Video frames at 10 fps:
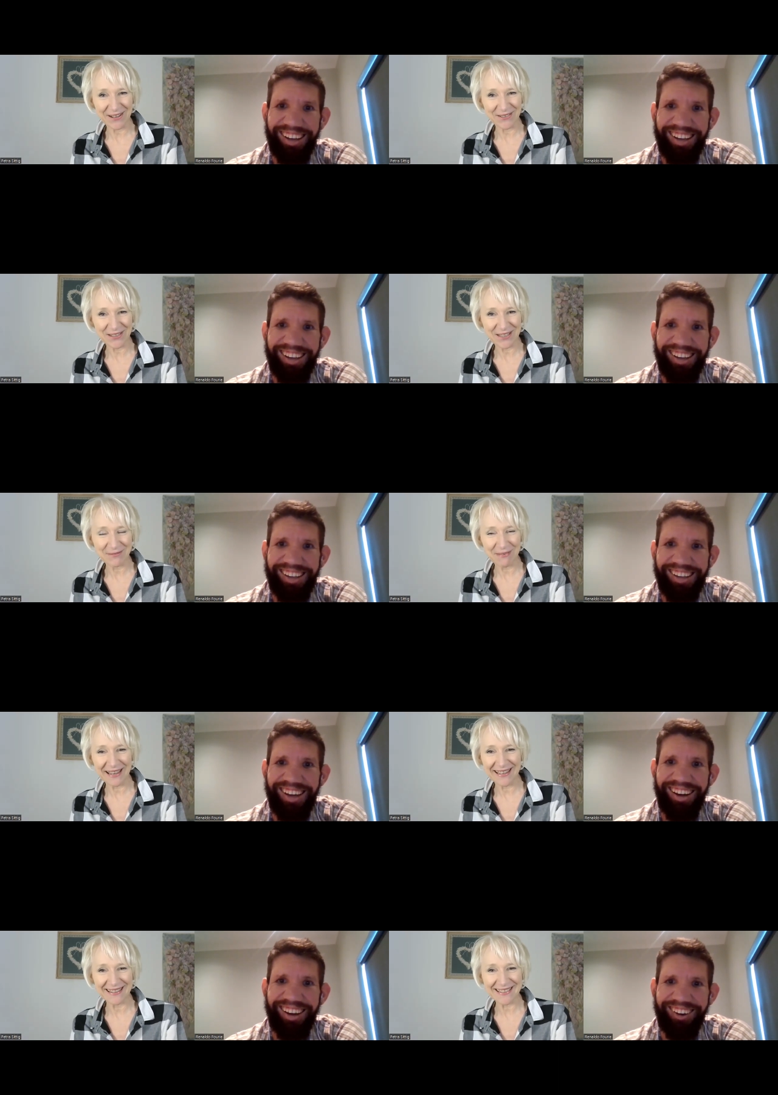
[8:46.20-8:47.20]
Speaker 1: whole gin
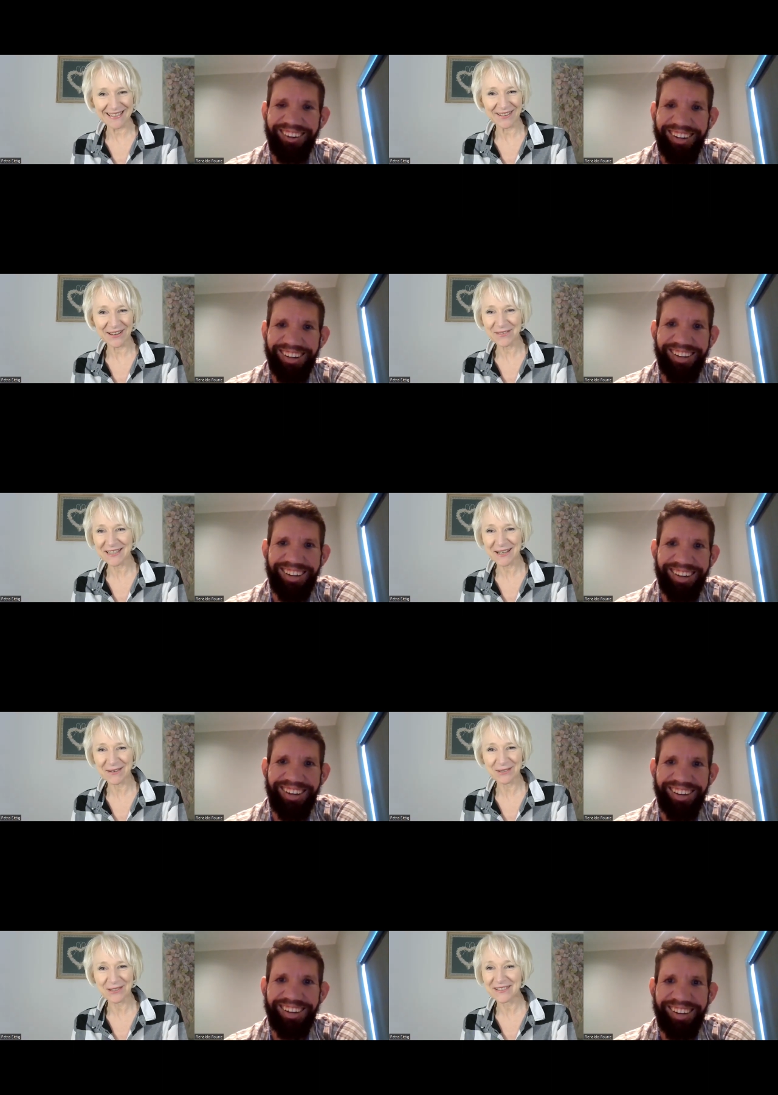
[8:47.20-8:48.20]
making. So every
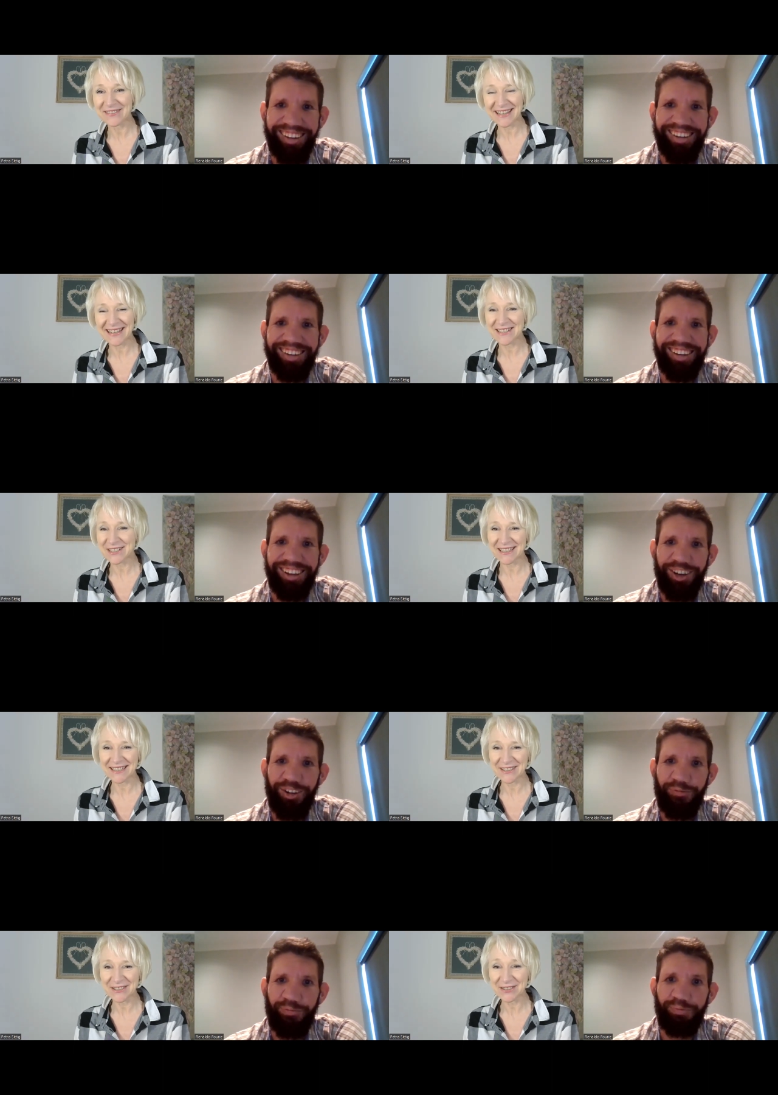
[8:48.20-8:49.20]
time you drink a
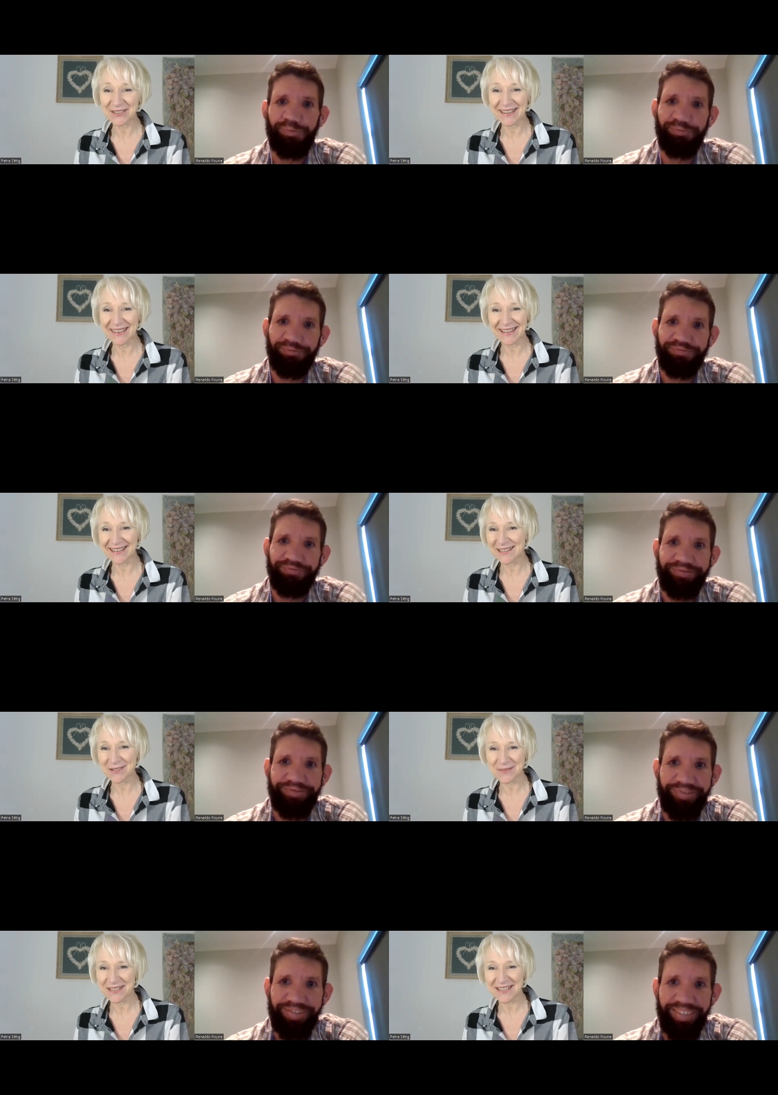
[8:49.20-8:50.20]
gin, you shouldn't think
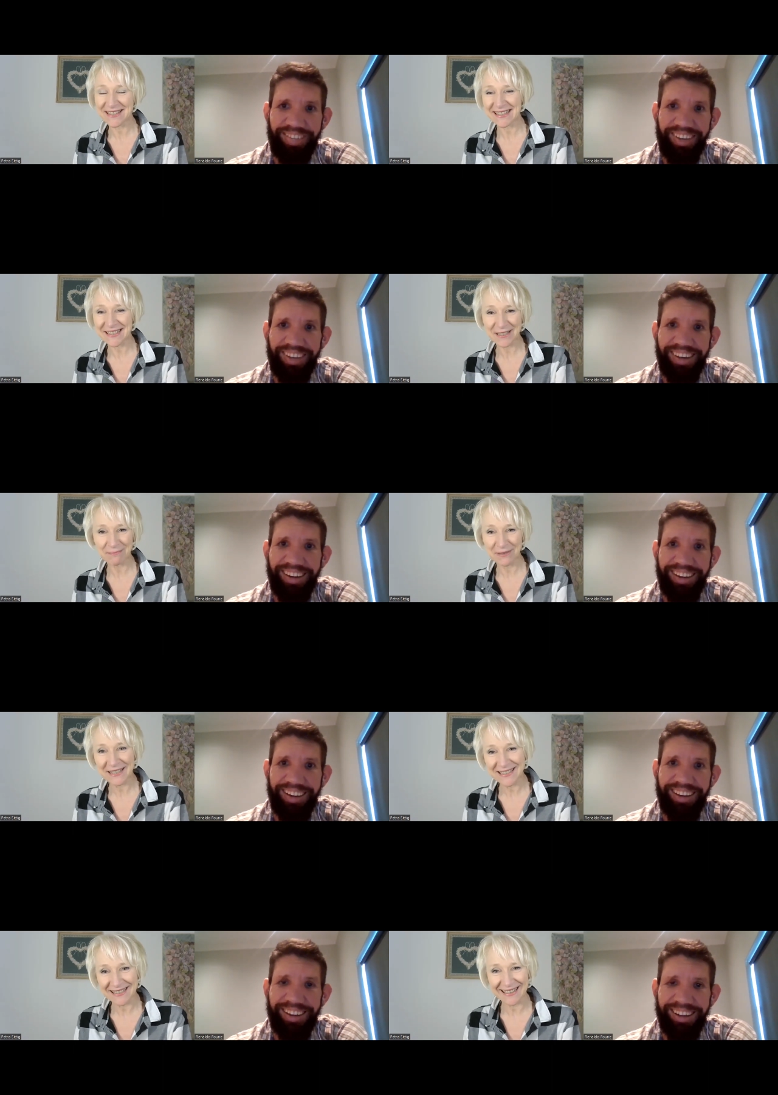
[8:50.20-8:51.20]
this was just easy
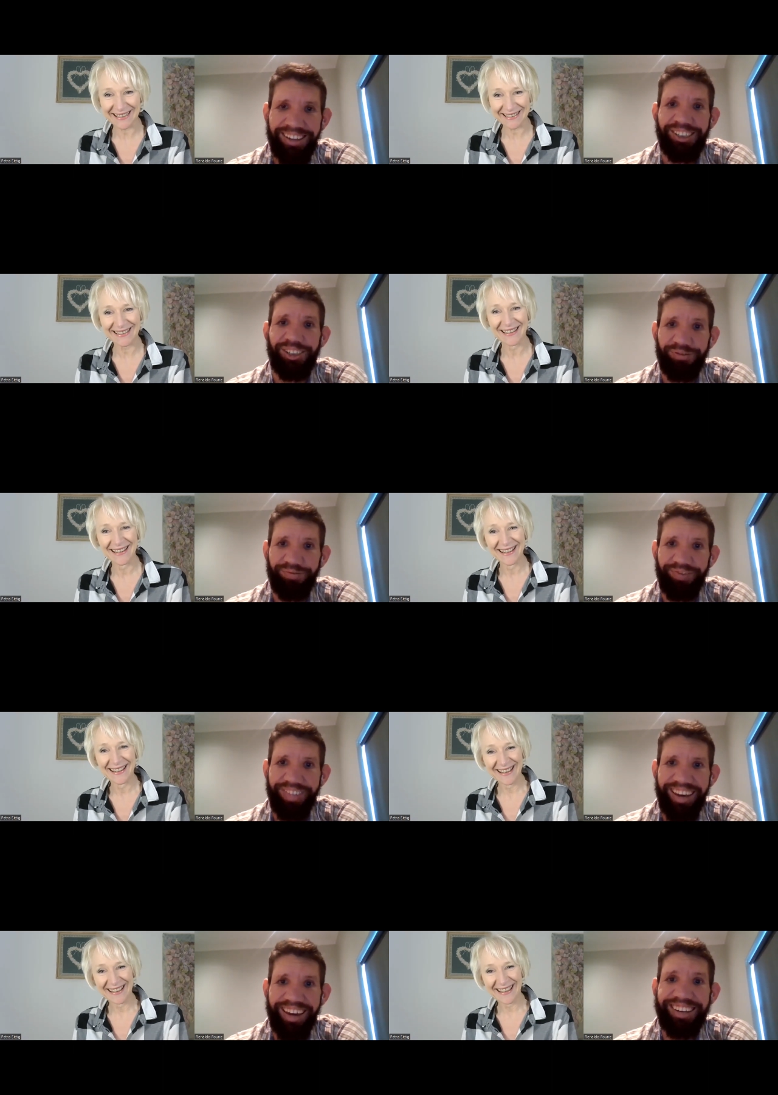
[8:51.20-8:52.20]
peasy done
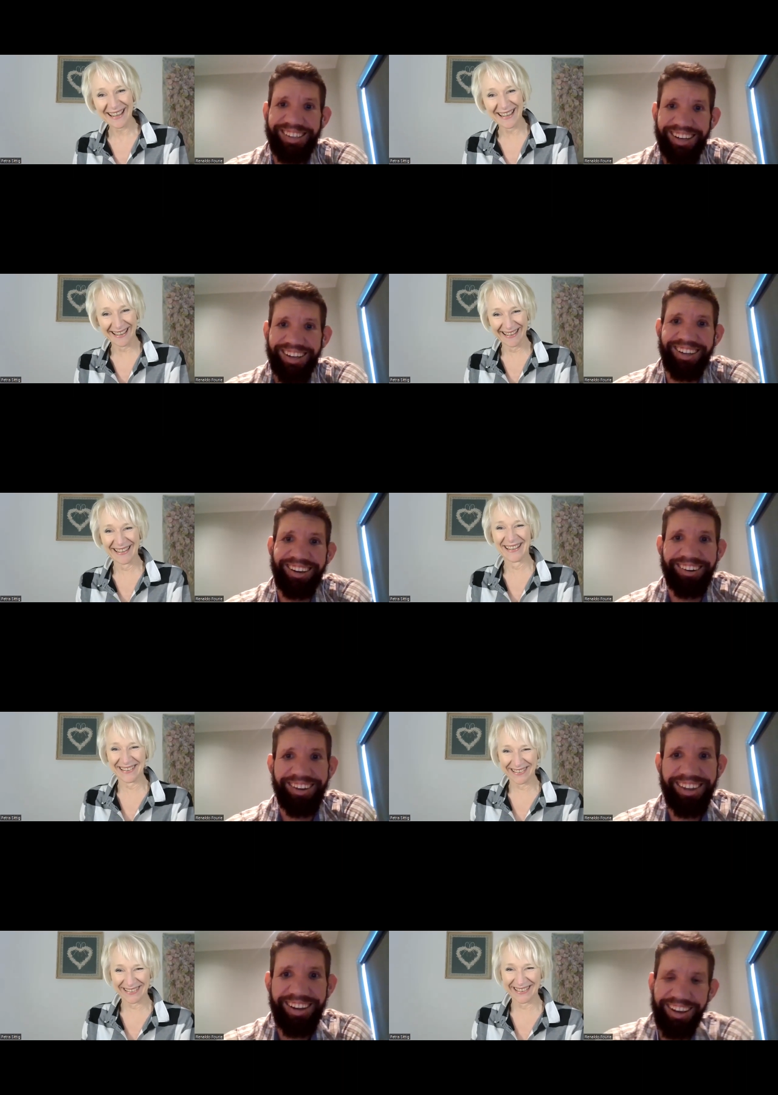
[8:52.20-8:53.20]
Speaker 2: exactly yeah
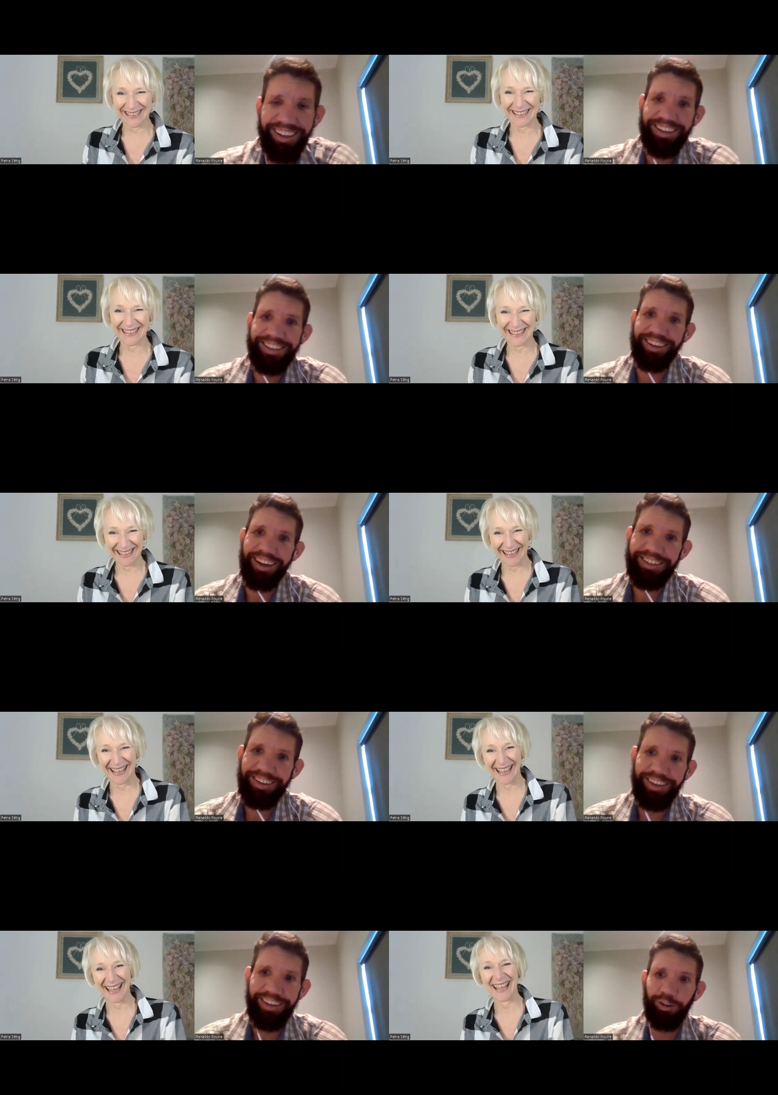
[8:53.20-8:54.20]
i think and that's that's
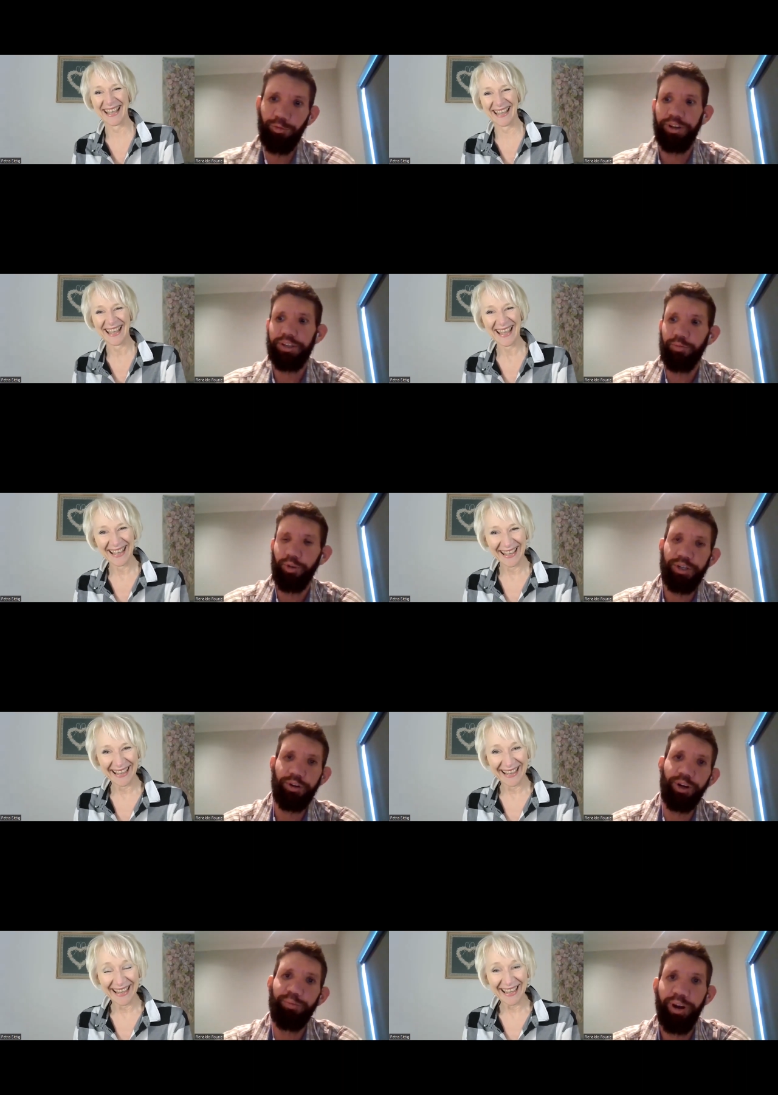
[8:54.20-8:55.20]
i think what's what's
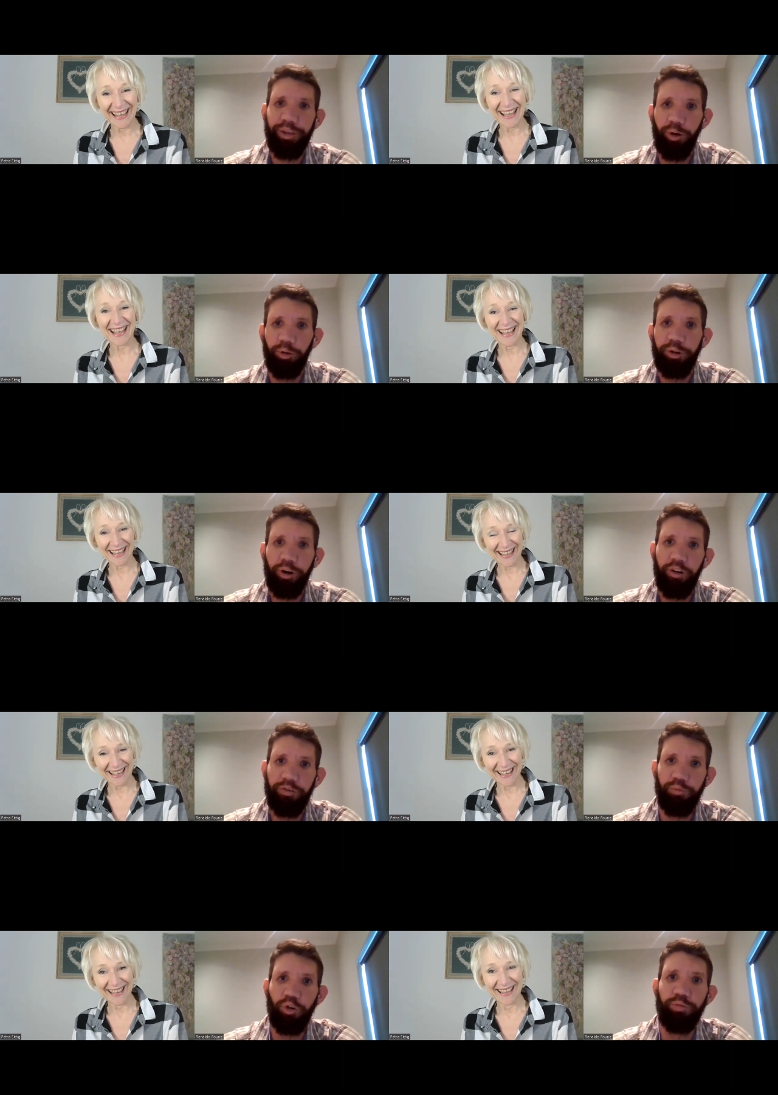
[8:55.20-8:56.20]
good about the old
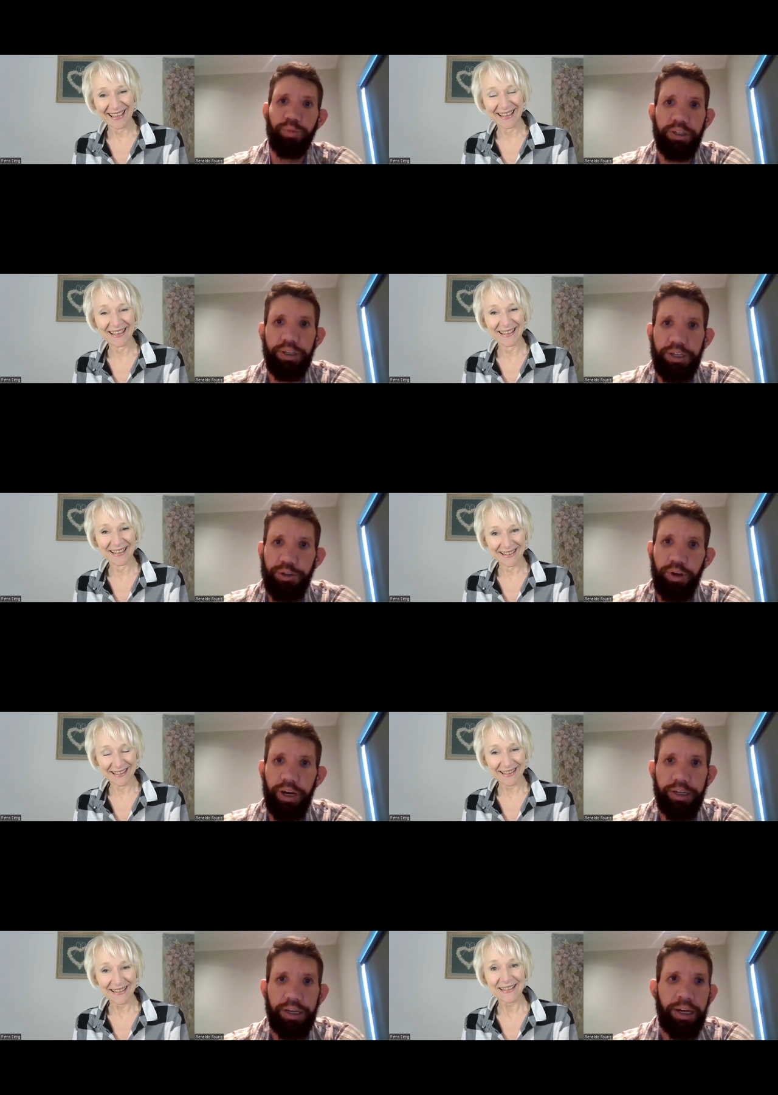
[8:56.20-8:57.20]
craft movement is to
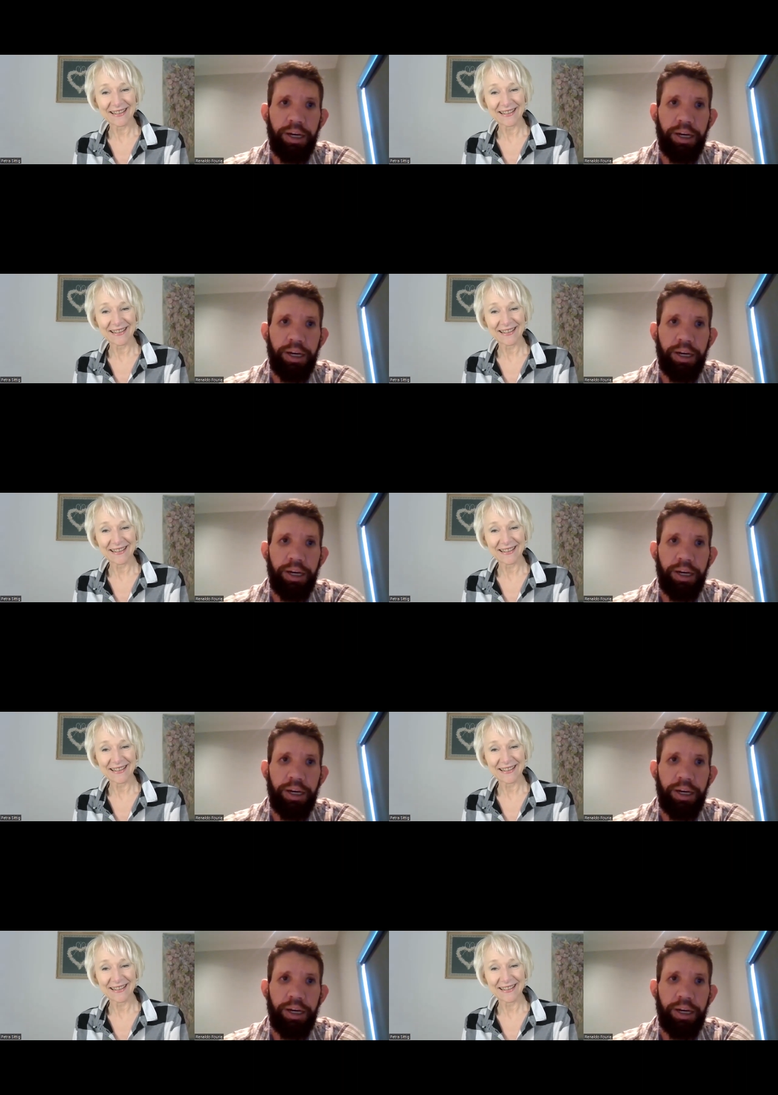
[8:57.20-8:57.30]
get